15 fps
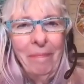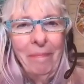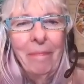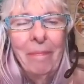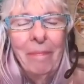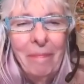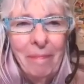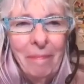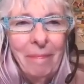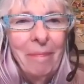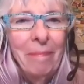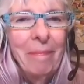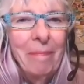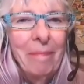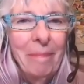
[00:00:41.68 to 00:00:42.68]

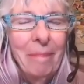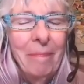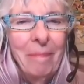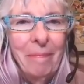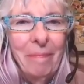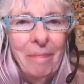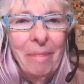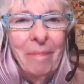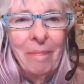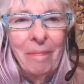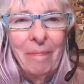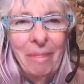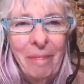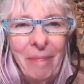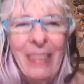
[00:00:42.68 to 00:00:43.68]

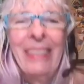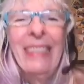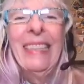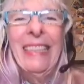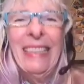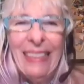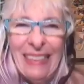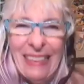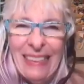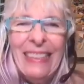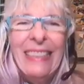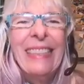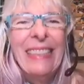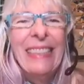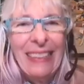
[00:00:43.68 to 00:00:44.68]

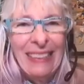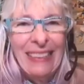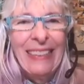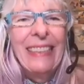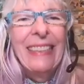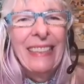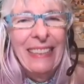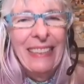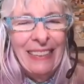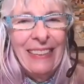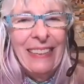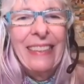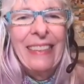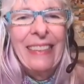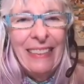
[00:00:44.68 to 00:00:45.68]

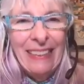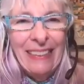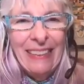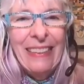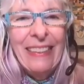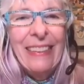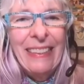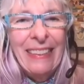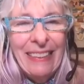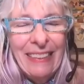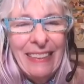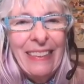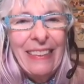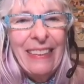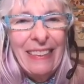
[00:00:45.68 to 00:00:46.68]

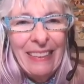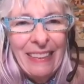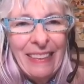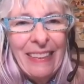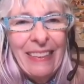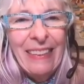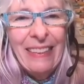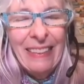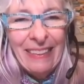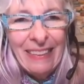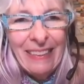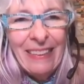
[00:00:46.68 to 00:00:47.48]
This person isn't speaking.